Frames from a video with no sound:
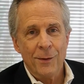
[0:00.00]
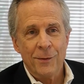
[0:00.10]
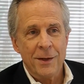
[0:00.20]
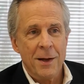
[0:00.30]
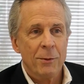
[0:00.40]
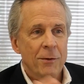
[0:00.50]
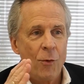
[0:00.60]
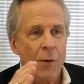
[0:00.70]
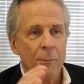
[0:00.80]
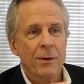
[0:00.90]
the number of
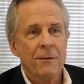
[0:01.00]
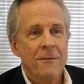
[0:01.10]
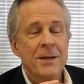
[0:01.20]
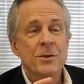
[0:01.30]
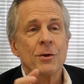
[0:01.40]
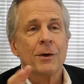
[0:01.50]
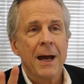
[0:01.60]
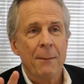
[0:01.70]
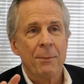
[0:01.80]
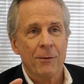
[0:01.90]
corporate venture
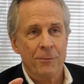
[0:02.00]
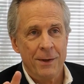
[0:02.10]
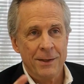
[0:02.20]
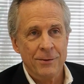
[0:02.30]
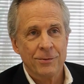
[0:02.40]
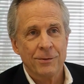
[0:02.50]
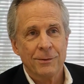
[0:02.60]
capital funds,